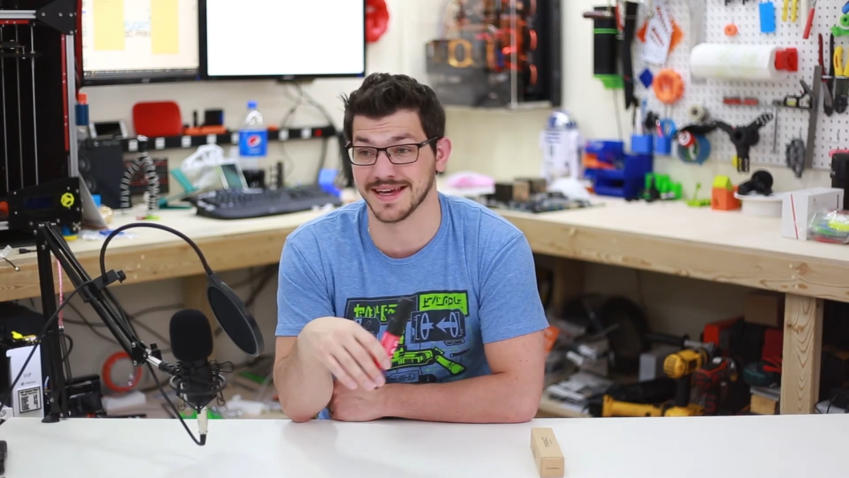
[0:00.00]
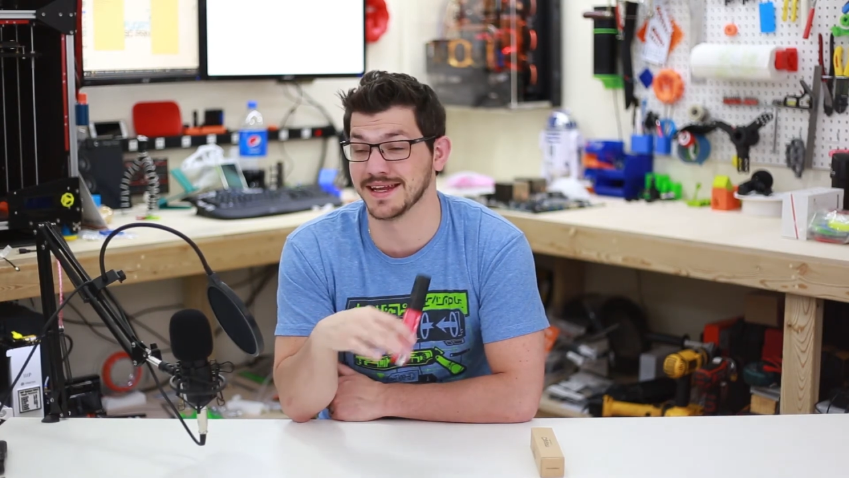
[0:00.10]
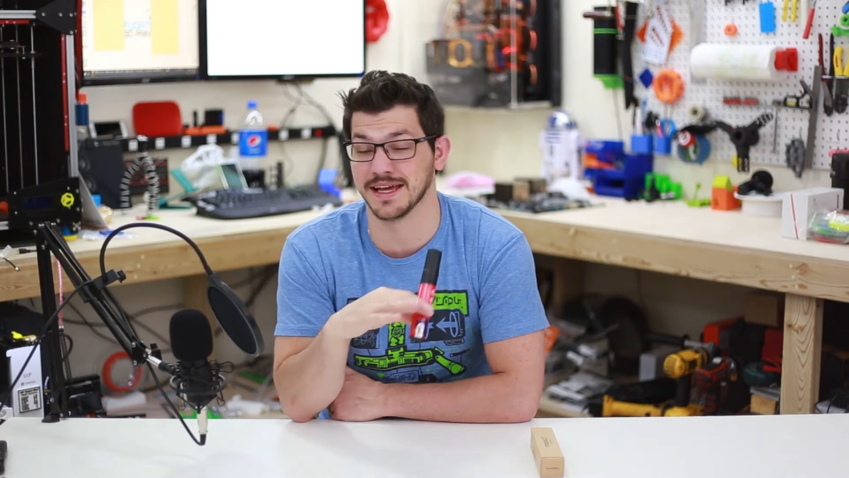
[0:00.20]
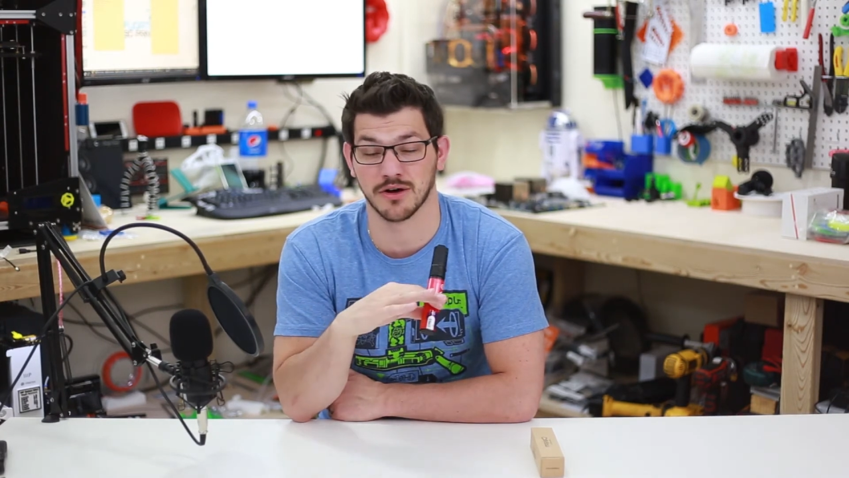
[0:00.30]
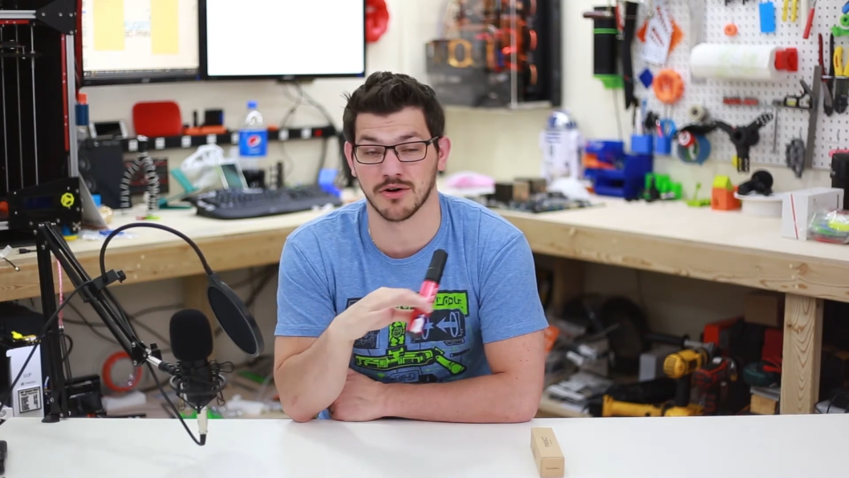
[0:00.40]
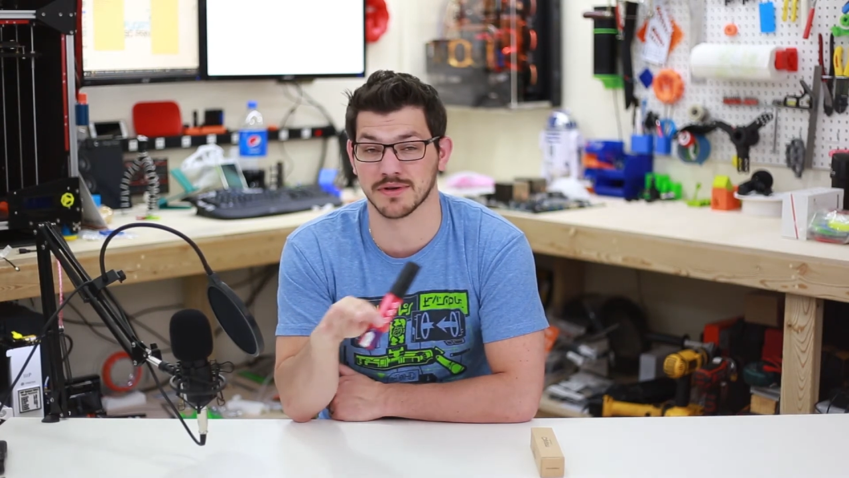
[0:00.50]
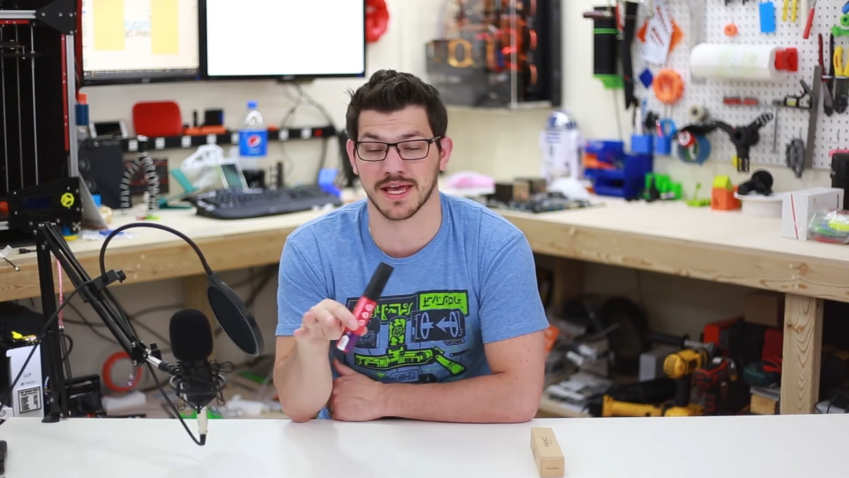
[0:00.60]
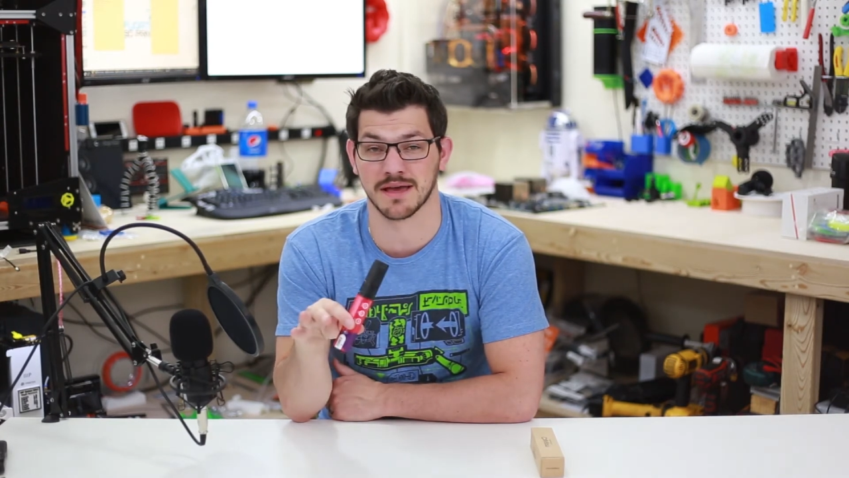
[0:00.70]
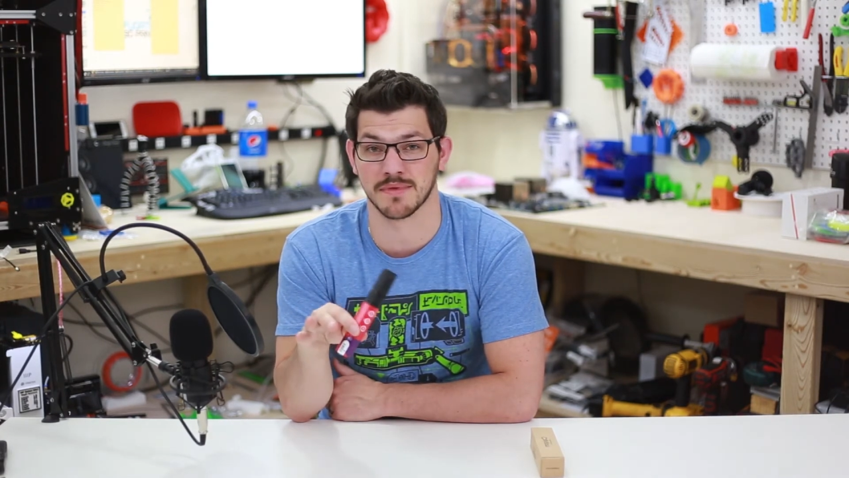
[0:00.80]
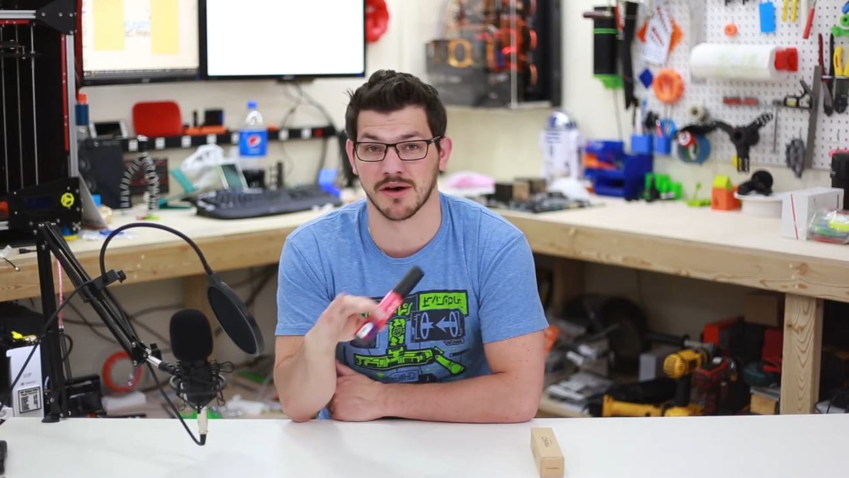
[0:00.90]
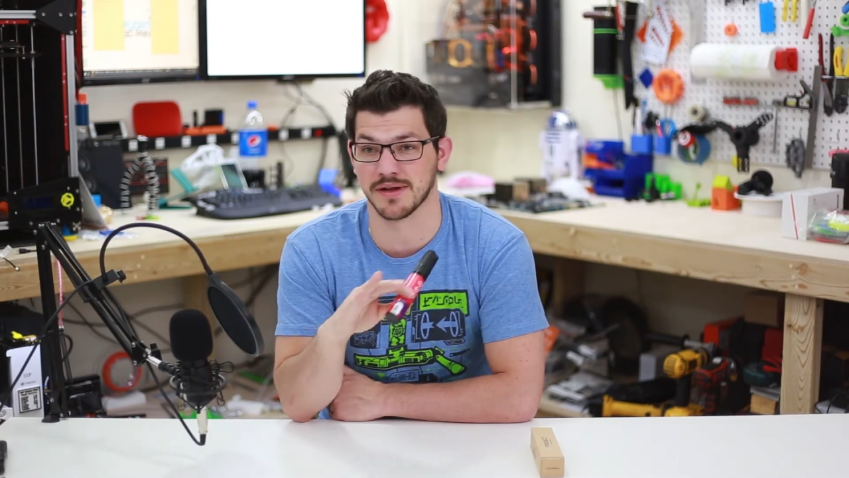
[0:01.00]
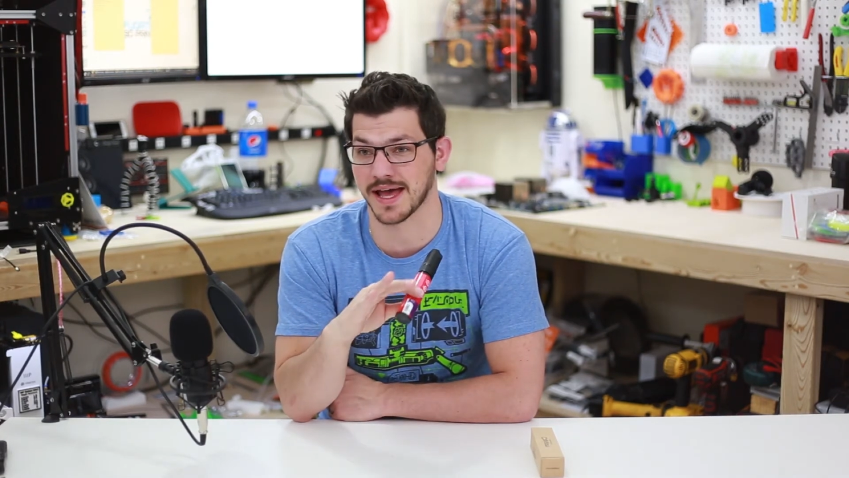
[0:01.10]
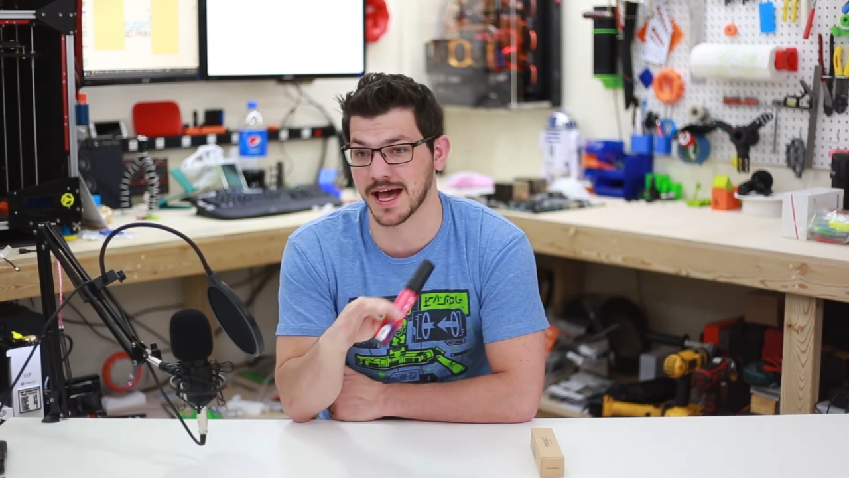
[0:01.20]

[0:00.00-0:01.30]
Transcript: and they all came out